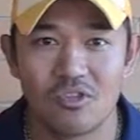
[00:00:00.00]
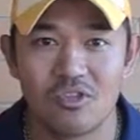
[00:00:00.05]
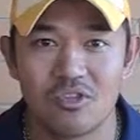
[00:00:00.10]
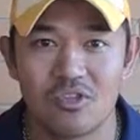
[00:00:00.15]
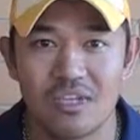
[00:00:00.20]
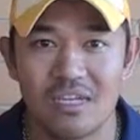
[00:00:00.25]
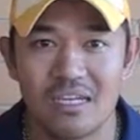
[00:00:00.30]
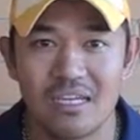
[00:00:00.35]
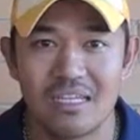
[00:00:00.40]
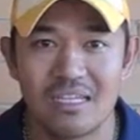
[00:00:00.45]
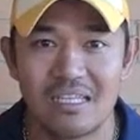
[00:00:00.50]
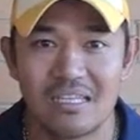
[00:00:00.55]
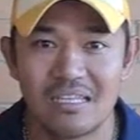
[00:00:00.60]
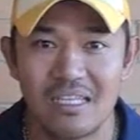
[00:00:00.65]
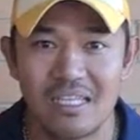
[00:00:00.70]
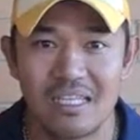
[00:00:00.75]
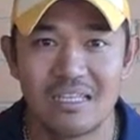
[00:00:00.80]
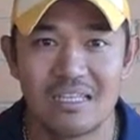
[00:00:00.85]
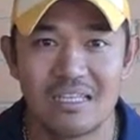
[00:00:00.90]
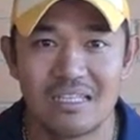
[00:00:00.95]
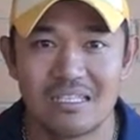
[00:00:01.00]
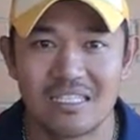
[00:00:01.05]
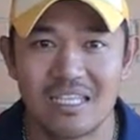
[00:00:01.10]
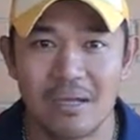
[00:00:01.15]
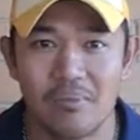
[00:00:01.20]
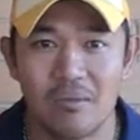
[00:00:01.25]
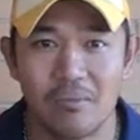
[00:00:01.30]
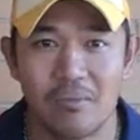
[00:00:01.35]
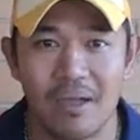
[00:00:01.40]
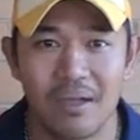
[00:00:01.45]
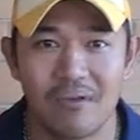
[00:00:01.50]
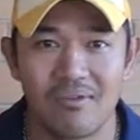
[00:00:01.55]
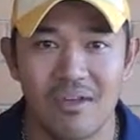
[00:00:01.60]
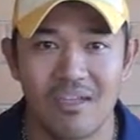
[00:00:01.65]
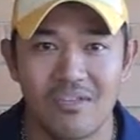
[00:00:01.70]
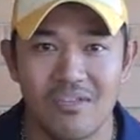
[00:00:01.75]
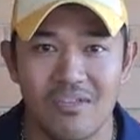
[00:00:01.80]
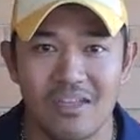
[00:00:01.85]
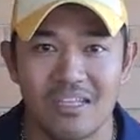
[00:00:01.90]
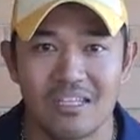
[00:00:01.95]
the trigger, there's a couple of
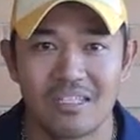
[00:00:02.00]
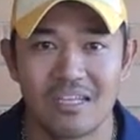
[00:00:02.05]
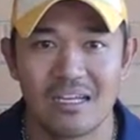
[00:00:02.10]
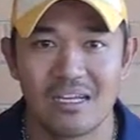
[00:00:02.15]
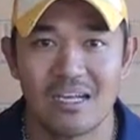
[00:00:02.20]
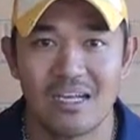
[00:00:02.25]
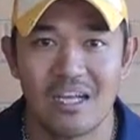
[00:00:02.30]
background things